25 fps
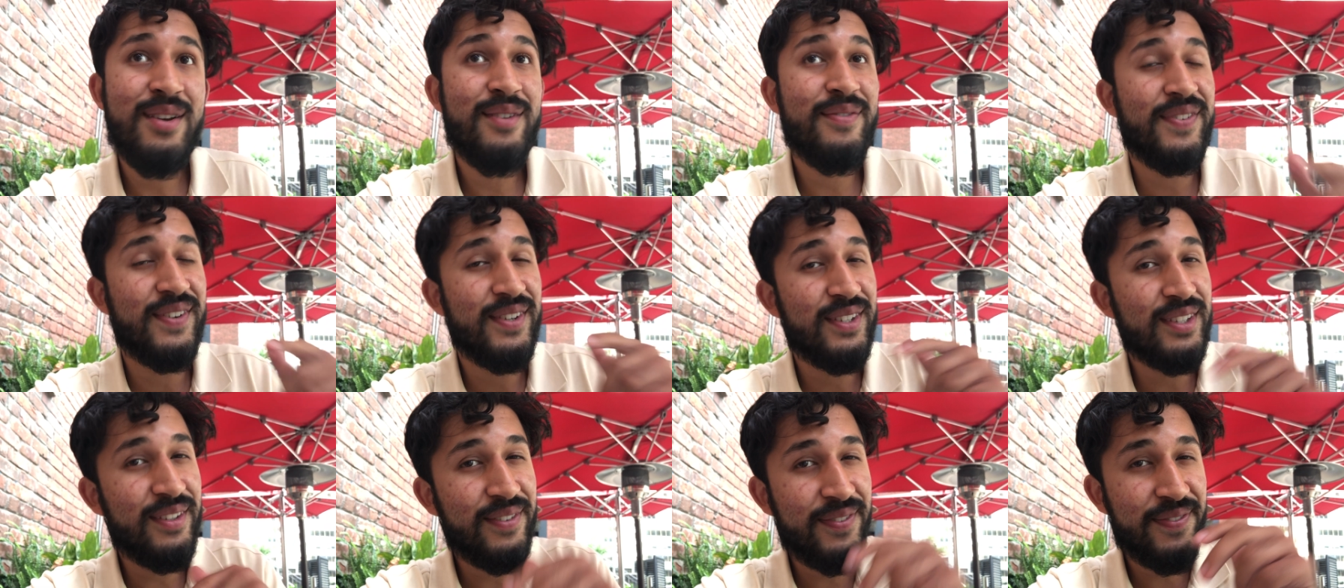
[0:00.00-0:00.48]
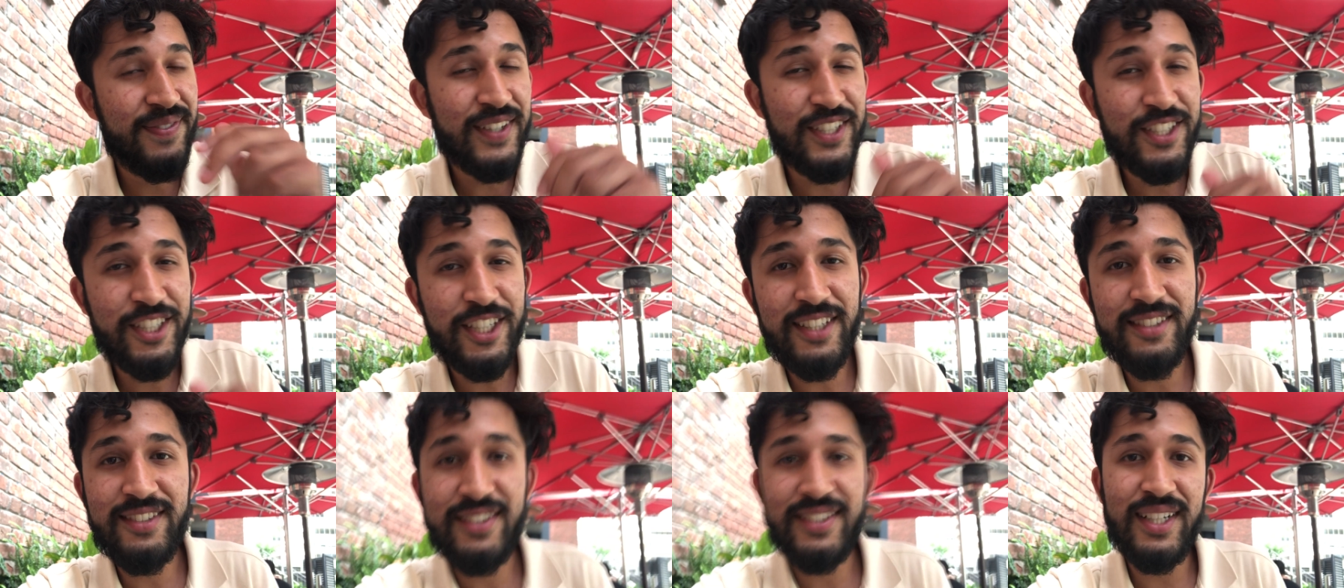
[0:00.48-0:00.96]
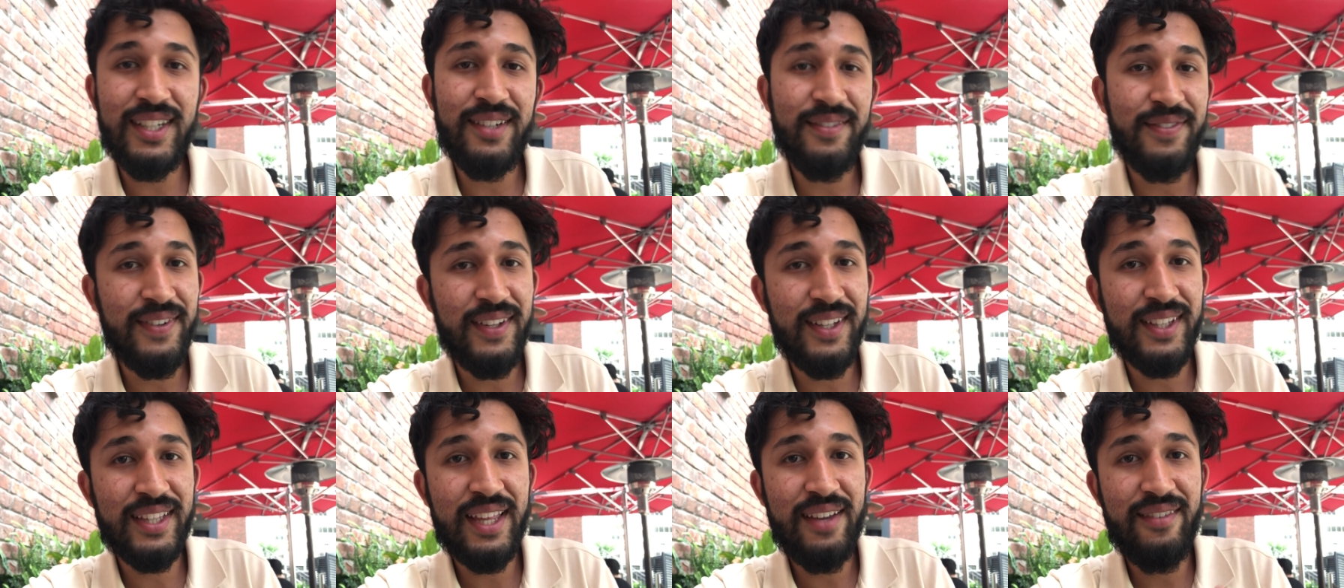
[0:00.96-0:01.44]
For the fish
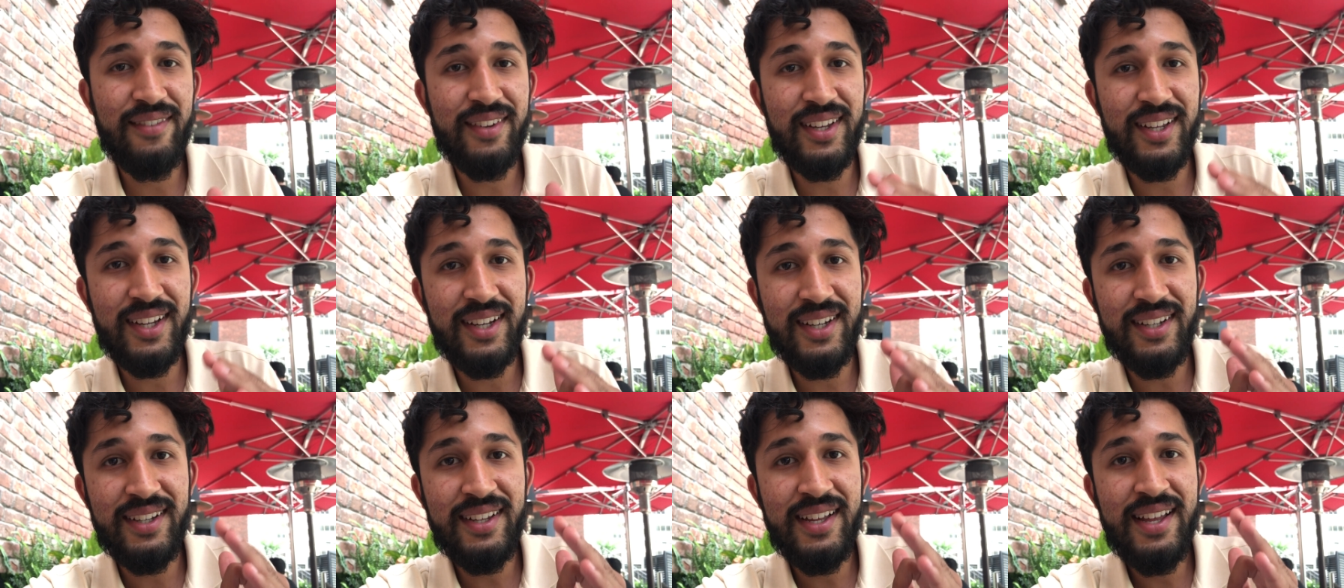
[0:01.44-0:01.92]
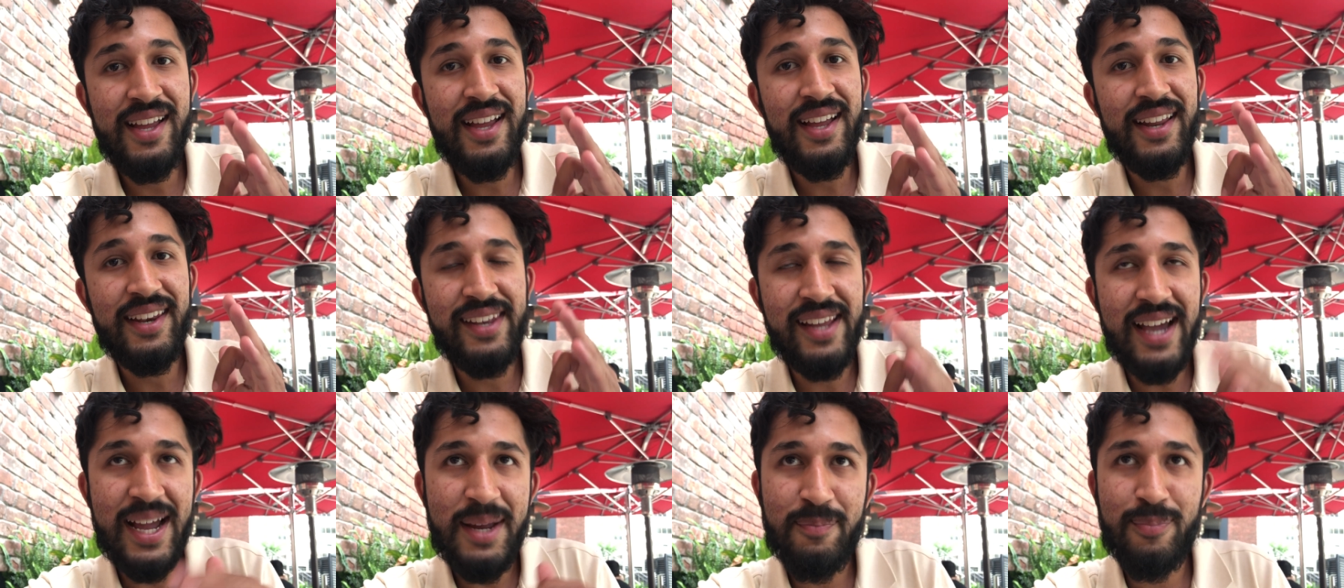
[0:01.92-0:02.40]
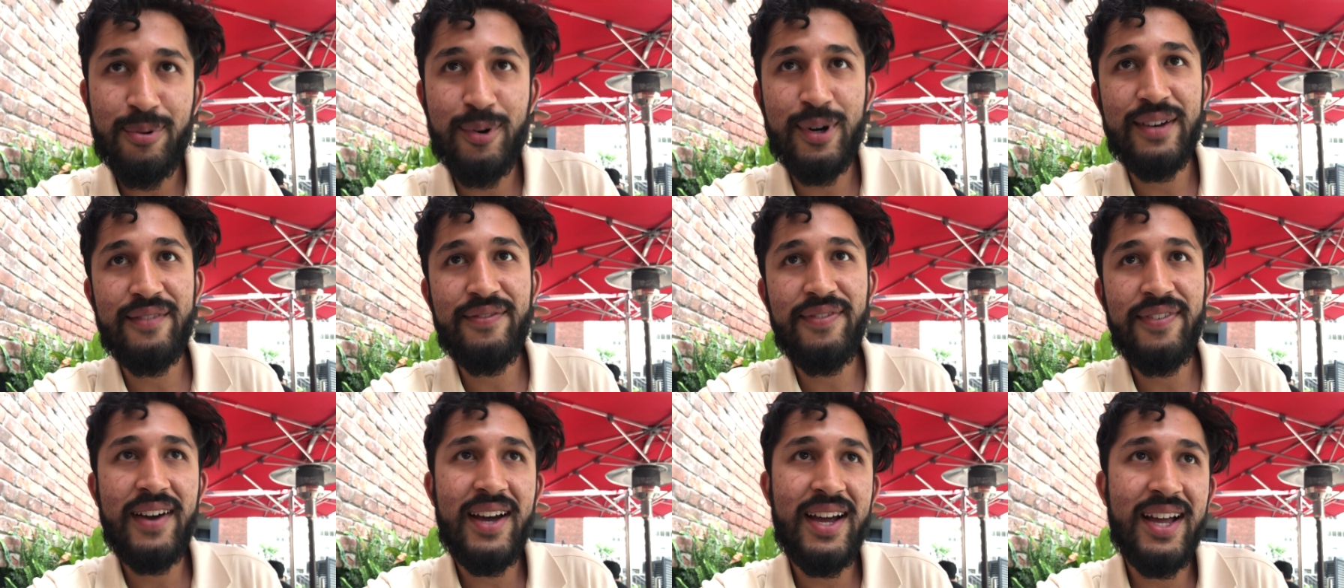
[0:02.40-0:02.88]
itself, I'll give it a
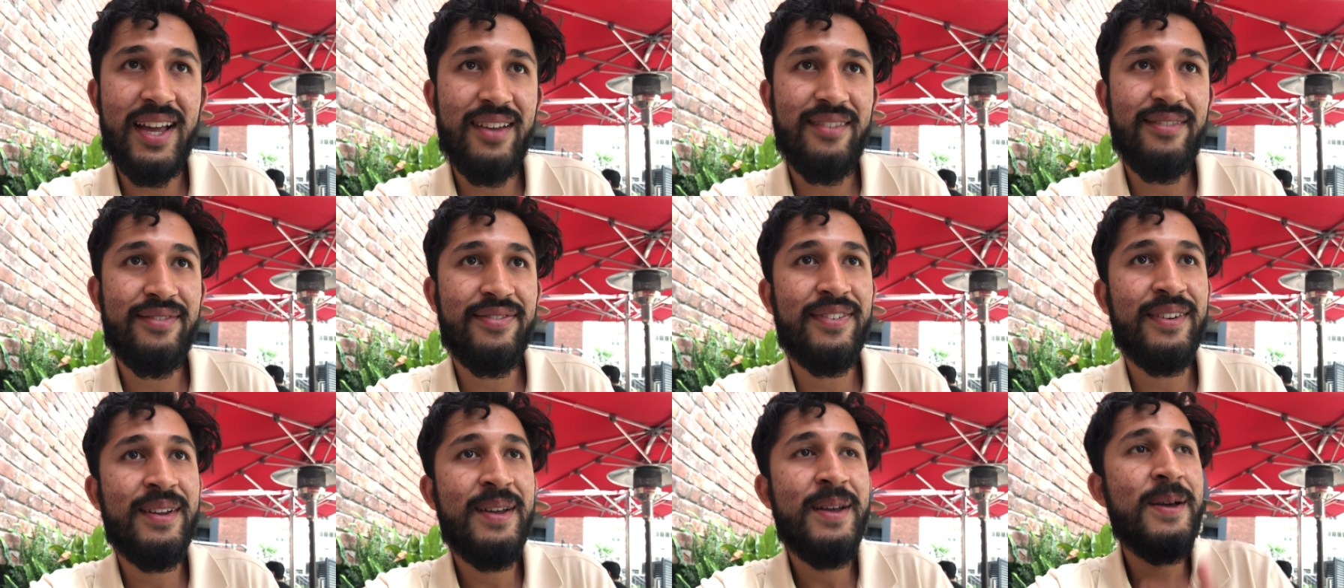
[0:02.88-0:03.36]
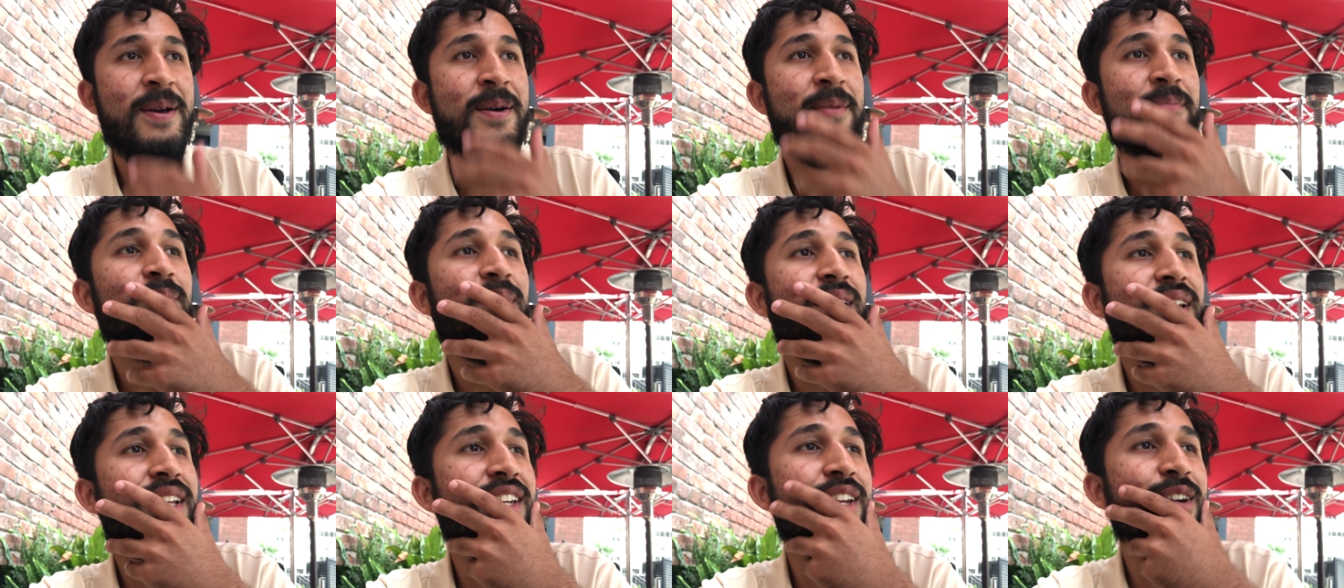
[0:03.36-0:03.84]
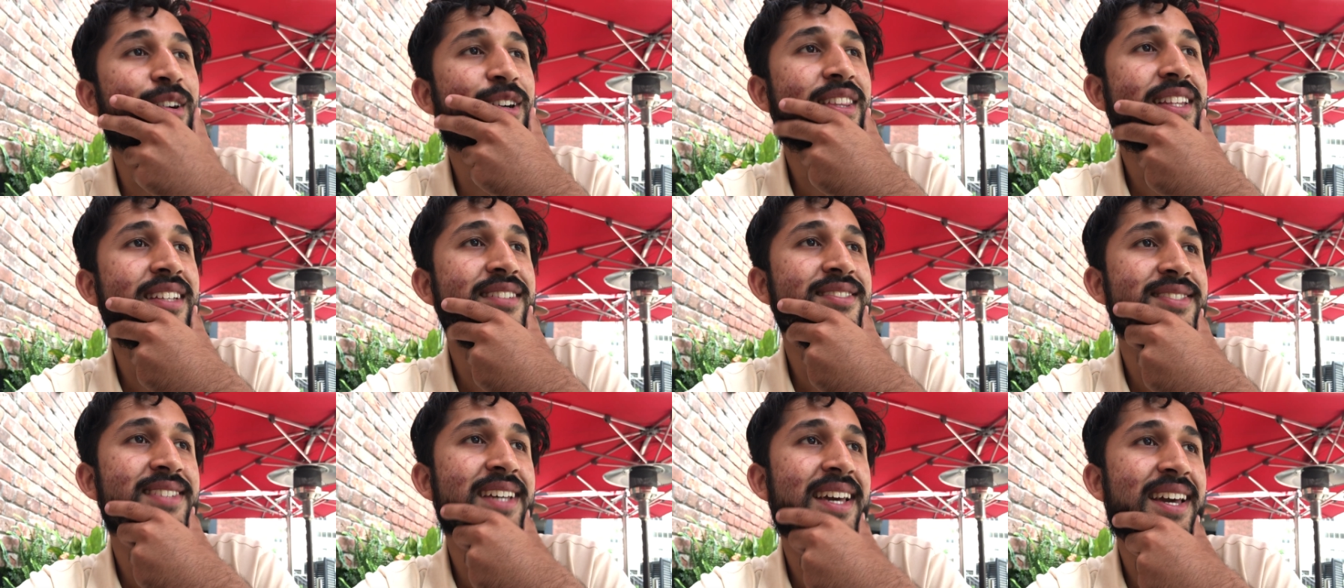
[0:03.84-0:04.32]
9.5. But you know what
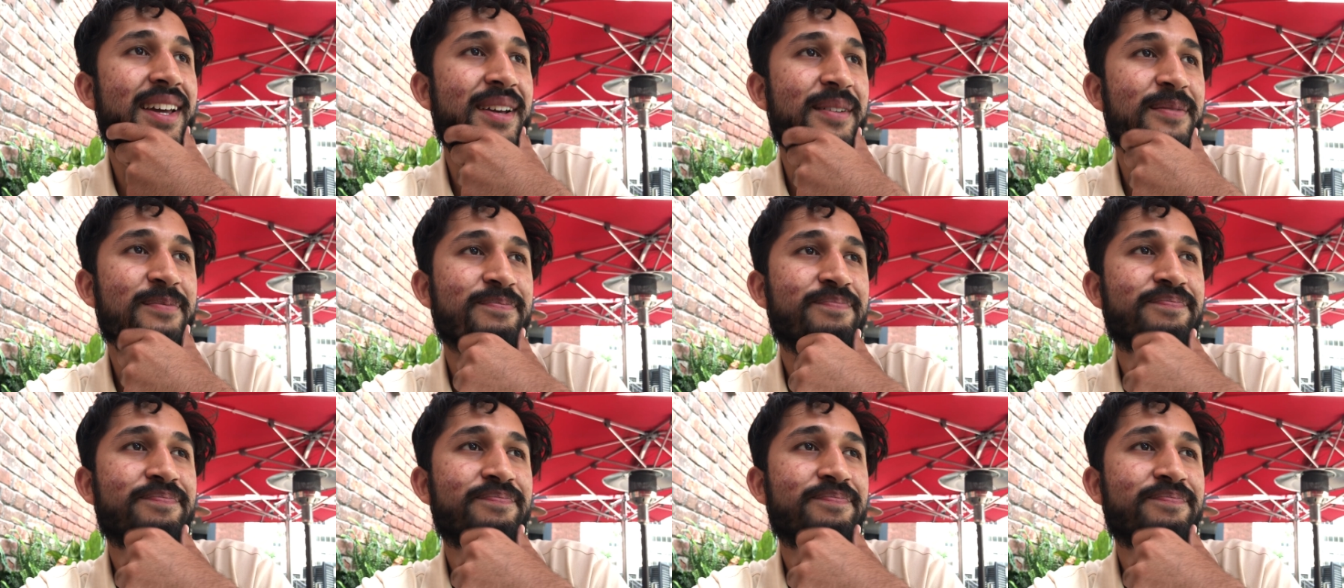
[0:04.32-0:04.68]
they say?